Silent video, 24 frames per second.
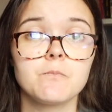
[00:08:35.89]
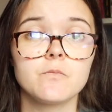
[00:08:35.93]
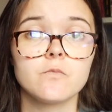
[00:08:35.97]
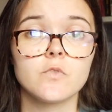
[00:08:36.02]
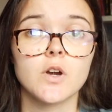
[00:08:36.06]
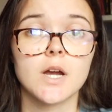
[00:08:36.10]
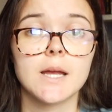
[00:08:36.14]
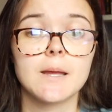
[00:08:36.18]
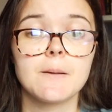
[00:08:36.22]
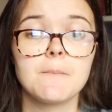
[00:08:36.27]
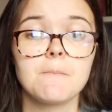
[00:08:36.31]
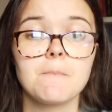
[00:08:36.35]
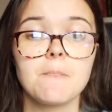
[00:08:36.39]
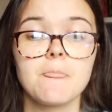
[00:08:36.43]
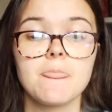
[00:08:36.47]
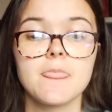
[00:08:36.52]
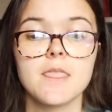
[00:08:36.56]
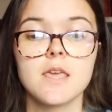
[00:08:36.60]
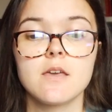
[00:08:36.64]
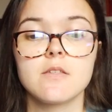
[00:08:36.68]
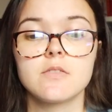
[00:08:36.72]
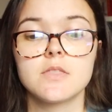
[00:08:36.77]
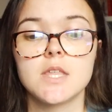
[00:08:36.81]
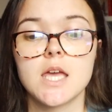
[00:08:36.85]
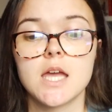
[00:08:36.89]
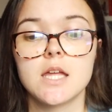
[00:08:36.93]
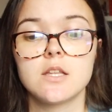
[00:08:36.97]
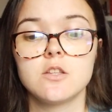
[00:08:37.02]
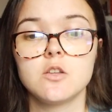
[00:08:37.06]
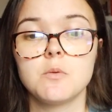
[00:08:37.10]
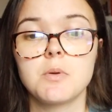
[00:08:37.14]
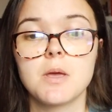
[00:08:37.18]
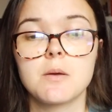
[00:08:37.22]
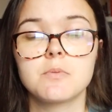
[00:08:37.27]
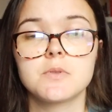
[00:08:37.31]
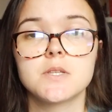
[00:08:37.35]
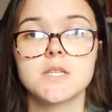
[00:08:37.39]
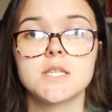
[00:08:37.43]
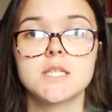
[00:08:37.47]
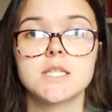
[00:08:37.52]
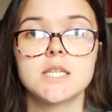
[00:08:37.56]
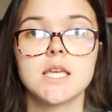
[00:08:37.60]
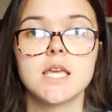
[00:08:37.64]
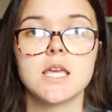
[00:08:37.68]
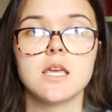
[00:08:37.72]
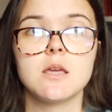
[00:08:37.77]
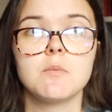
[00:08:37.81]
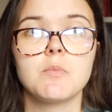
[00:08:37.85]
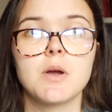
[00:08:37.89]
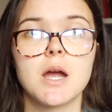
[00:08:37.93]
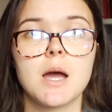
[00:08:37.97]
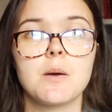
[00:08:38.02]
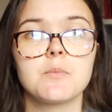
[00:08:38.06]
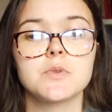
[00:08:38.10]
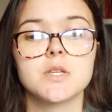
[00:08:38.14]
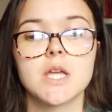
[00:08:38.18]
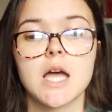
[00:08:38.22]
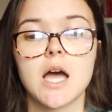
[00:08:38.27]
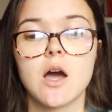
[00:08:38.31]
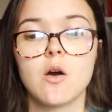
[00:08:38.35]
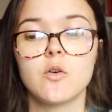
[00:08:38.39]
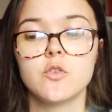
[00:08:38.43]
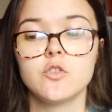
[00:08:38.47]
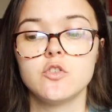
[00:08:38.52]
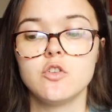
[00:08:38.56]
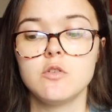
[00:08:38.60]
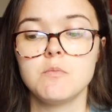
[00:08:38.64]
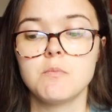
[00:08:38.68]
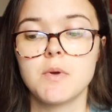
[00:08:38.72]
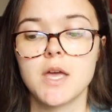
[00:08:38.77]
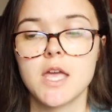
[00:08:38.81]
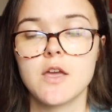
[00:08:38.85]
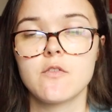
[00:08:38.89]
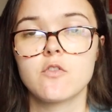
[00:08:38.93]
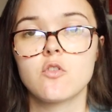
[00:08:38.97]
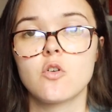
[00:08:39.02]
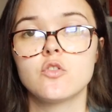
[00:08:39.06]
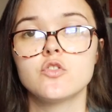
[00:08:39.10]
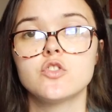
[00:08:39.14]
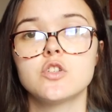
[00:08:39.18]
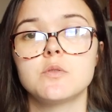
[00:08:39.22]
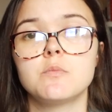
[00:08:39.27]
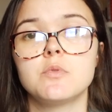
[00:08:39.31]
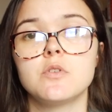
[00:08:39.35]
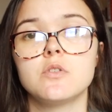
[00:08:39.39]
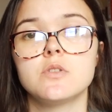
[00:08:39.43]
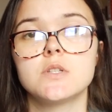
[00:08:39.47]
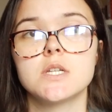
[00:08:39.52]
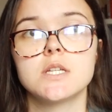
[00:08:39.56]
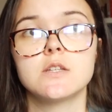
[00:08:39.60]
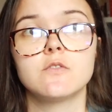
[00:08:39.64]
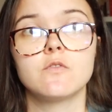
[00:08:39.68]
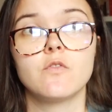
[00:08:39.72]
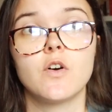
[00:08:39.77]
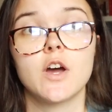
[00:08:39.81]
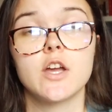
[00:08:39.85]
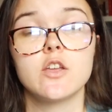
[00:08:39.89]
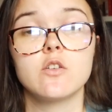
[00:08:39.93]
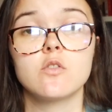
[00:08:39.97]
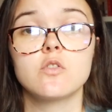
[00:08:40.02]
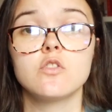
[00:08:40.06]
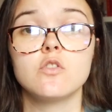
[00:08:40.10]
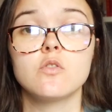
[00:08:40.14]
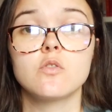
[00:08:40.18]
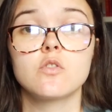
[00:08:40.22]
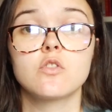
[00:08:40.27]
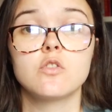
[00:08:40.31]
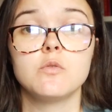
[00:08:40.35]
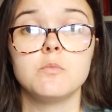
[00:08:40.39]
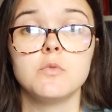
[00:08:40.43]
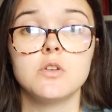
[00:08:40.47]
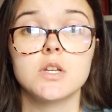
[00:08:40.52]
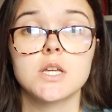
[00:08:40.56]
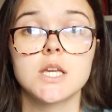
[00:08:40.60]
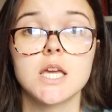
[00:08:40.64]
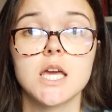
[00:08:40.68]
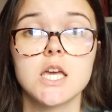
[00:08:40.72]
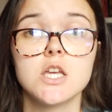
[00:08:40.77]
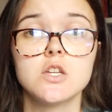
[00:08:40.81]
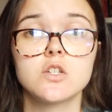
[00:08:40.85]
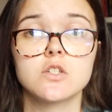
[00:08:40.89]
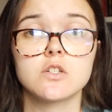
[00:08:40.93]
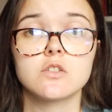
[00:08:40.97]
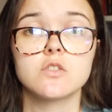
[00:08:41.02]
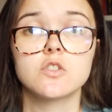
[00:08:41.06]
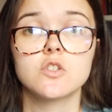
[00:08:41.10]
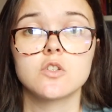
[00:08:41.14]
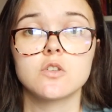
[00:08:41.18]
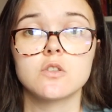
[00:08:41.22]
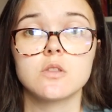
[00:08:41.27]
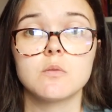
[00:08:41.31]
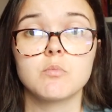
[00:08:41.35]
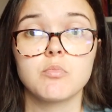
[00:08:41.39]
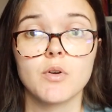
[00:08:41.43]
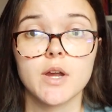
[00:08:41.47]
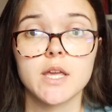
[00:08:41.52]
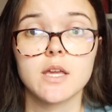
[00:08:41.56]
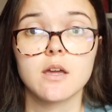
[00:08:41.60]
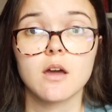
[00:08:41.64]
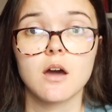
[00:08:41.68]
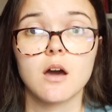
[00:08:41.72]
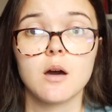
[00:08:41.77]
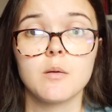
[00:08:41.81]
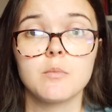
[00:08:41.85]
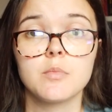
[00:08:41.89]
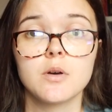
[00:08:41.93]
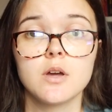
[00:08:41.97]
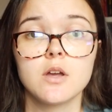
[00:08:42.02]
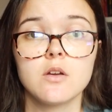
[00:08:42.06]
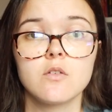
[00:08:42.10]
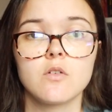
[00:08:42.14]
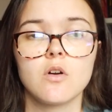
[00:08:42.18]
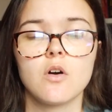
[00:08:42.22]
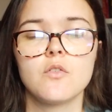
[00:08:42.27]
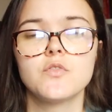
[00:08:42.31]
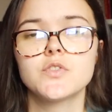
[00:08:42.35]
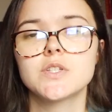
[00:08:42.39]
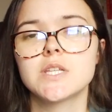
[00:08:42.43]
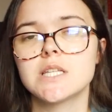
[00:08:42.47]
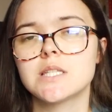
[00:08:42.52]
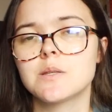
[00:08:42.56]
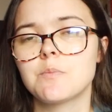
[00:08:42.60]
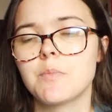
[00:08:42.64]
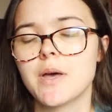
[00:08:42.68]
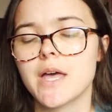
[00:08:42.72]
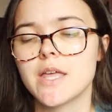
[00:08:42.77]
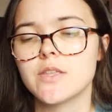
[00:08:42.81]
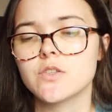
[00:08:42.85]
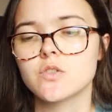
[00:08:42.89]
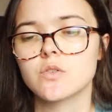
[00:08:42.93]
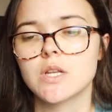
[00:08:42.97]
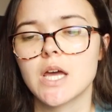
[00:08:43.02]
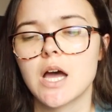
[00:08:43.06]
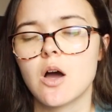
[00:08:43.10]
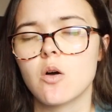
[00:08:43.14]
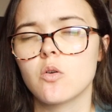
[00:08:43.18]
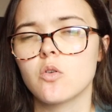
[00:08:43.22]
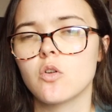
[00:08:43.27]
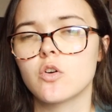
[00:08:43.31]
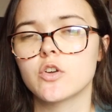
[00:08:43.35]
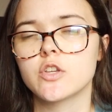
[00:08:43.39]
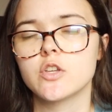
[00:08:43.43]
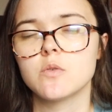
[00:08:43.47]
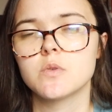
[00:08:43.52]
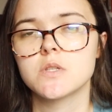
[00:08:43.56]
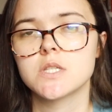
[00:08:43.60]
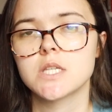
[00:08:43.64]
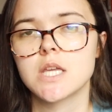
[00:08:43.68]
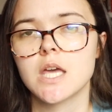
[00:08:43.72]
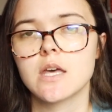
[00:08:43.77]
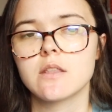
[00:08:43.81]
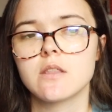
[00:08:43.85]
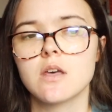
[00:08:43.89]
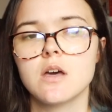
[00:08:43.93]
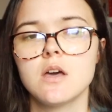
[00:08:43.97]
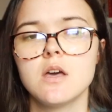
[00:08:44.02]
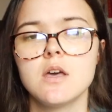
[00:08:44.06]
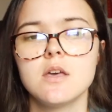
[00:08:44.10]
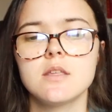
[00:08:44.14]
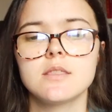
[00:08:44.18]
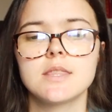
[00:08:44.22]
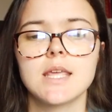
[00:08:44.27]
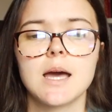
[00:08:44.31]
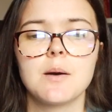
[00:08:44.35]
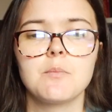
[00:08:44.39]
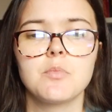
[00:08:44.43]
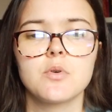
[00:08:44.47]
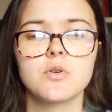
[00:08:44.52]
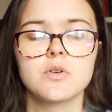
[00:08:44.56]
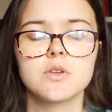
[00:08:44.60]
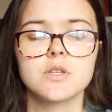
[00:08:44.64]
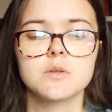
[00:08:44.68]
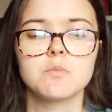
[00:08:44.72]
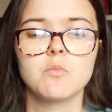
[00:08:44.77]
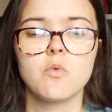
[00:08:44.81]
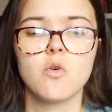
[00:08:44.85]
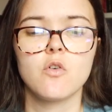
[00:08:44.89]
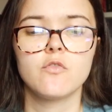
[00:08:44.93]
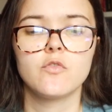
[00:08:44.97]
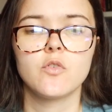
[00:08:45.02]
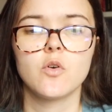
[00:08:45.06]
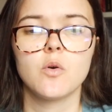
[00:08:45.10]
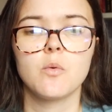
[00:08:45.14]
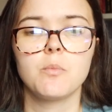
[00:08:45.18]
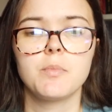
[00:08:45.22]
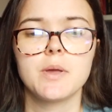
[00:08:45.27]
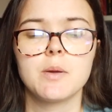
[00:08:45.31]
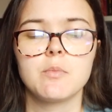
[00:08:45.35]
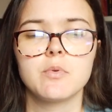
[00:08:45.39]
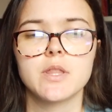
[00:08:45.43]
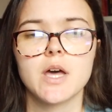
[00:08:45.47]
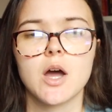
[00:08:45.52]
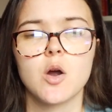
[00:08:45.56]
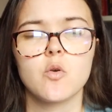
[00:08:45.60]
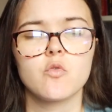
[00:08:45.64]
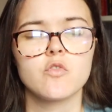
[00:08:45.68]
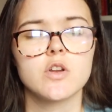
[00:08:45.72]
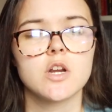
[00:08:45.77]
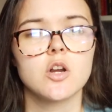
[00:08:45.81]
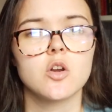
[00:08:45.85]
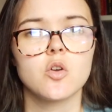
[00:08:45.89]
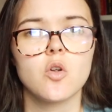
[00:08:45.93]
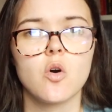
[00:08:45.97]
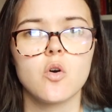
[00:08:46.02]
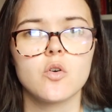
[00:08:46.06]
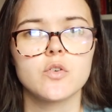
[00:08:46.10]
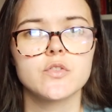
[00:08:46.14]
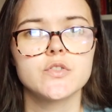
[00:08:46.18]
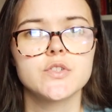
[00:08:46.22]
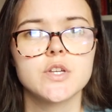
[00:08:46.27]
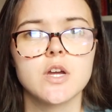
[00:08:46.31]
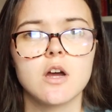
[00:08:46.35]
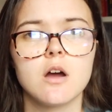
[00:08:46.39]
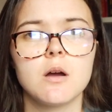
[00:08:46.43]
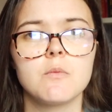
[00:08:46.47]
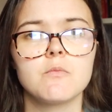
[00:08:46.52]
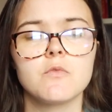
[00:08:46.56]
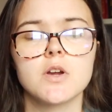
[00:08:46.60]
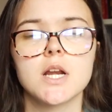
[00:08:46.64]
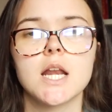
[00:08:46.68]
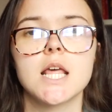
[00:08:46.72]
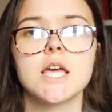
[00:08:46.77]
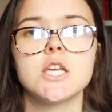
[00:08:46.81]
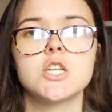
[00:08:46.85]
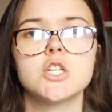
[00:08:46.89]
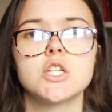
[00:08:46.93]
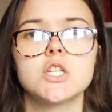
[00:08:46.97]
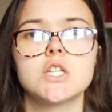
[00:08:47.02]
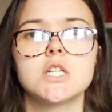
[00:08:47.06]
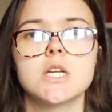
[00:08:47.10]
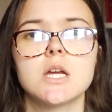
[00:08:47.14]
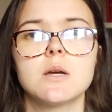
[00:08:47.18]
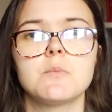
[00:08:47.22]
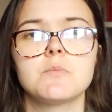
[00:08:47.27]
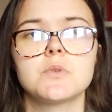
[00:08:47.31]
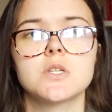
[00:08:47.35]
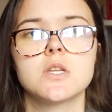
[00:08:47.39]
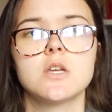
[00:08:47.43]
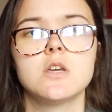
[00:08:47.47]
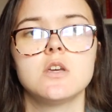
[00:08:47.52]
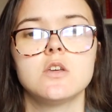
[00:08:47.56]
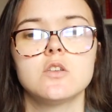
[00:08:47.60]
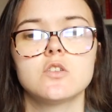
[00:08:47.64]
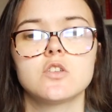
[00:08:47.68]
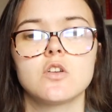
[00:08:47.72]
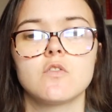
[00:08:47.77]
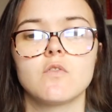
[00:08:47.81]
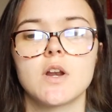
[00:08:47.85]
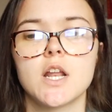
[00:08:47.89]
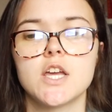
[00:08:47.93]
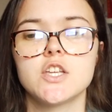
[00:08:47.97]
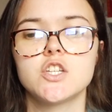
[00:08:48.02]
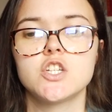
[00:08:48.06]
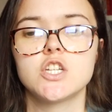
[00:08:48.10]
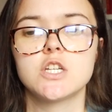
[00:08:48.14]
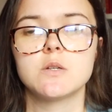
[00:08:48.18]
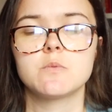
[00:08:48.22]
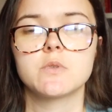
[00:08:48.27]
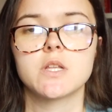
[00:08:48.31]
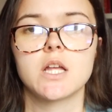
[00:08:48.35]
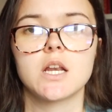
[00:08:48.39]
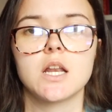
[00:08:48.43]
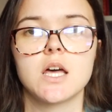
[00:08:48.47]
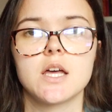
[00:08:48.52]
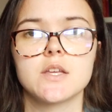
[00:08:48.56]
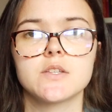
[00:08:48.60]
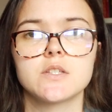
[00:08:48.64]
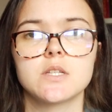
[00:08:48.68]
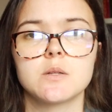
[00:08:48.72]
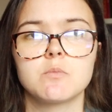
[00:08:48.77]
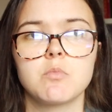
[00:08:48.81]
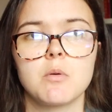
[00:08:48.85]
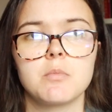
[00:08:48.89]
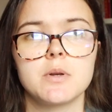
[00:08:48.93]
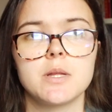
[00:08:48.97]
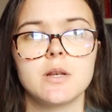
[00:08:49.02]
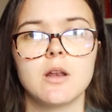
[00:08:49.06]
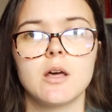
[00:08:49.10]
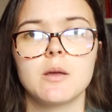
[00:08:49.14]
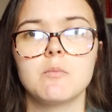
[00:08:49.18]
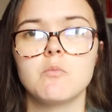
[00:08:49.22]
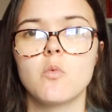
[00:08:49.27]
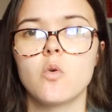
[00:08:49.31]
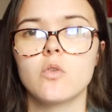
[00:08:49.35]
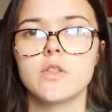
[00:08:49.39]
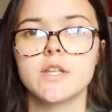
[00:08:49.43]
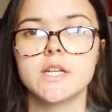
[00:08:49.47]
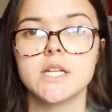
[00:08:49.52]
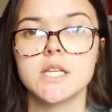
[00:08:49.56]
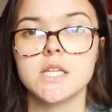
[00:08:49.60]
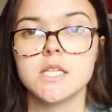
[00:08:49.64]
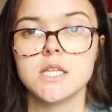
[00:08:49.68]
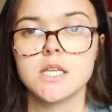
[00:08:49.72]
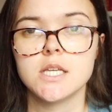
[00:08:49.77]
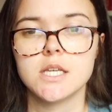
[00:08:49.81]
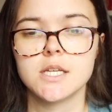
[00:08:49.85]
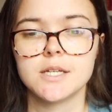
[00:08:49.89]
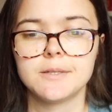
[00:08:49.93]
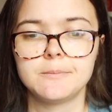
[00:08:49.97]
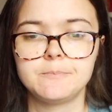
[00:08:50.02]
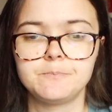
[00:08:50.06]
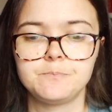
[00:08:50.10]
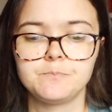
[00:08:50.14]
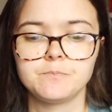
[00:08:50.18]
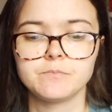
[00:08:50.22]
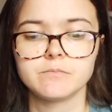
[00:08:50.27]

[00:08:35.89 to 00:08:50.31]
right? then you'll be able to see perhaps how you may have contributed via your communication to the breakup. Obviously, it depends on how long you were together. That book is more for people that are in long term relationships, so relationships that lasted probably like more than a year.